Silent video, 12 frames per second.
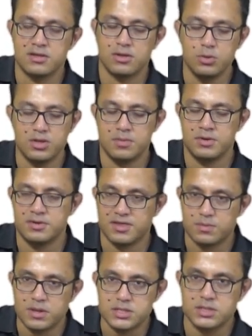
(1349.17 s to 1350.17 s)
It's always about
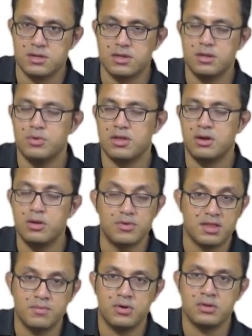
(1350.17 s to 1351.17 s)
destruction. It's
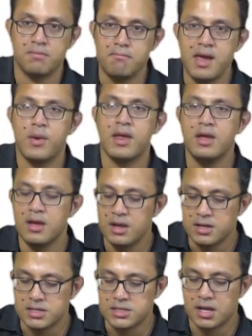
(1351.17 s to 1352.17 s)
always about the merry
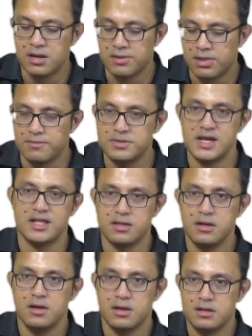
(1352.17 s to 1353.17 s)
dance of
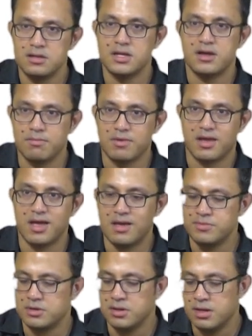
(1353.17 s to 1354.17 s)
death, the dance
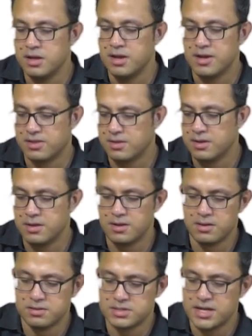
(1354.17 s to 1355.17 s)
macabre, as
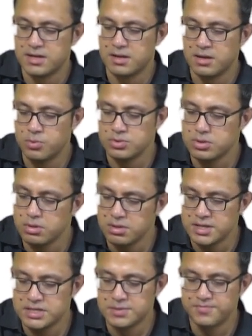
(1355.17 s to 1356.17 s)
technically we'd
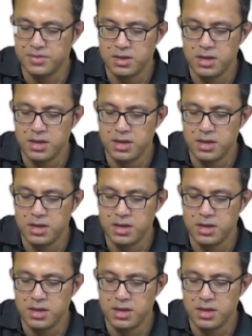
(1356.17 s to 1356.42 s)
call it.